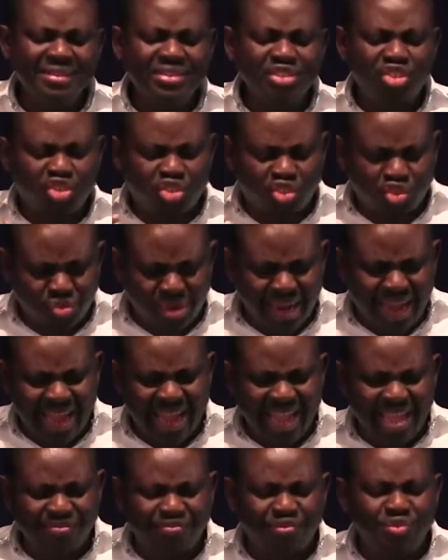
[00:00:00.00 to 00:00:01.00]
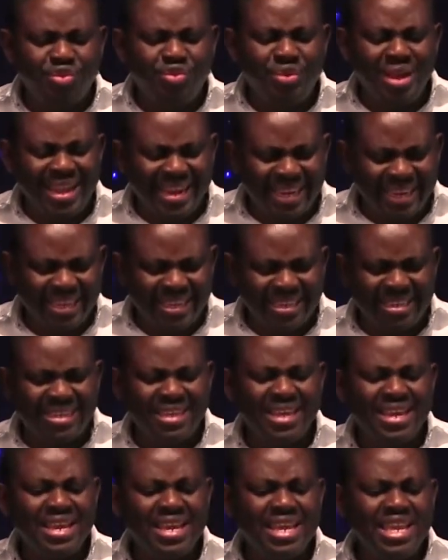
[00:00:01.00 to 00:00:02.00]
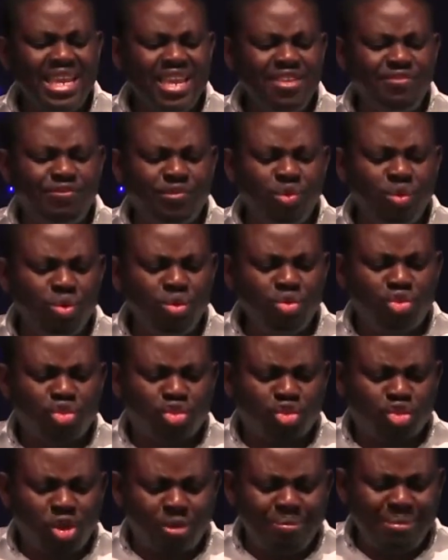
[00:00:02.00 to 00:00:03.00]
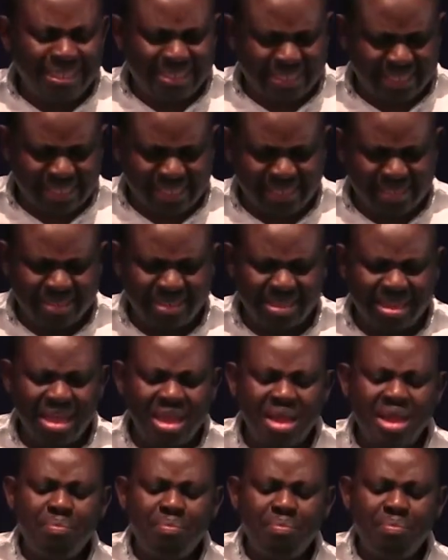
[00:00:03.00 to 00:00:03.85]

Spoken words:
strife, railing, evil submission,